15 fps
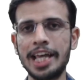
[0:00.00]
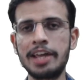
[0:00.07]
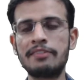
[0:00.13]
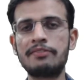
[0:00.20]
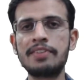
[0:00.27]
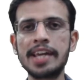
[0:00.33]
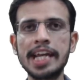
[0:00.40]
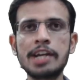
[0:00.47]

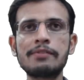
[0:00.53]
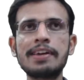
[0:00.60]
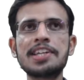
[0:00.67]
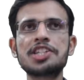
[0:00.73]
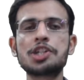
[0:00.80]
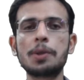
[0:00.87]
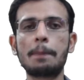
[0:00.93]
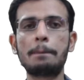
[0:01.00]
If we
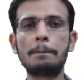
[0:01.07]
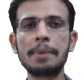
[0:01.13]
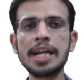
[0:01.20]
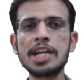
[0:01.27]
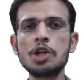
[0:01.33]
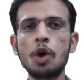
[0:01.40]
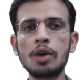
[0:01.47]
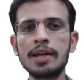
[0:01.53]
invest
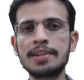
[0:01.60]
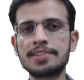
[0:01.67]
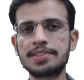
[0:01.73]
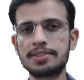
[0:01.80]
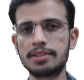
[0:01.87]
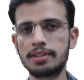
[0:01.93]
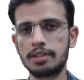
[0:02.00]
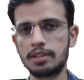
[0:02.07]
P
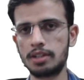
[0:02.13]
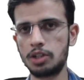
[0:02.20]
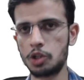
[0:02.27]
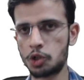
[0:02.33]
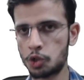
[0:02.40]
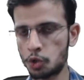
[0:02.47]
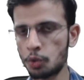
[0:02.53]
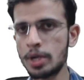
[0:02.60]
dollars
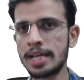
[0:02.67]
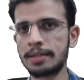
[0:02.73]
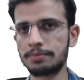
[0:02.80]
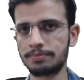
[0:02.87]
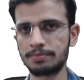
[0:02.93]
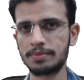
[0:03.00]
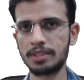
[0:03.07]
today,